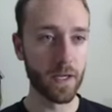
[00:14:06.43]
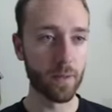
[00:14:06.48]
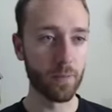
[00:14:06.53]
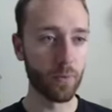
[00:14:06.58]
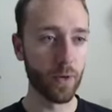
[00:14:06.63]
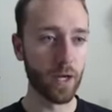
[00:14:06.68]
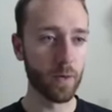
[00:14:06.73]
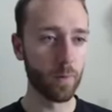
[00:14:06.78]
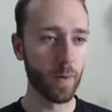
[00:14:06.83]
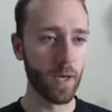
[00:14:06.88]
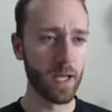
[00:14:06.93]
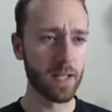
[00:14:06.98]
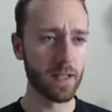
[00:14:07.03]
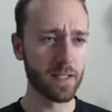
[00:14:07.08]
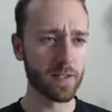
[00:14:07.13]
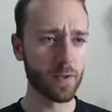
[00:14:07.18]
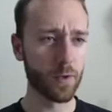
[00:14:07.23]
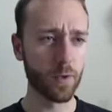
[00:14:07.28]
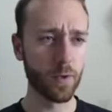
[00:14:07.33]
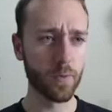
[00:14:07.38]
upgrade. Wait,
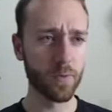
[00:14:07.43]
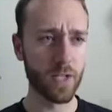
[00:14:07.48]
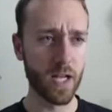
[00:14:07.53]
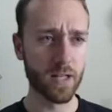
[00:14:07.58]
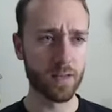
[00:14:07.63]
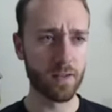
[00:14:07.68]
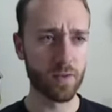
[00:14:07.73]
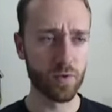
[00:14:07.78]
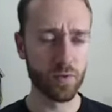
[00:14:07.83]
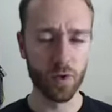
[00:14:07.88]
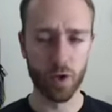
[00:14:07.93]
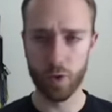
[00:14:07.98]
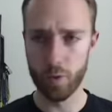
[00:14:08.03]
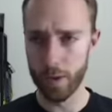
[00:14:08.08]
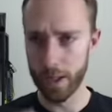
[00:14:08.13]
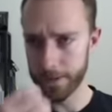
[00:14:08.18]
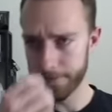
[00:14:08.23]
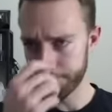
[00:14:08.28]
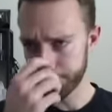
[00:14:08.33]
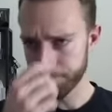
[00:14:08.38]
let's go to objectives real quick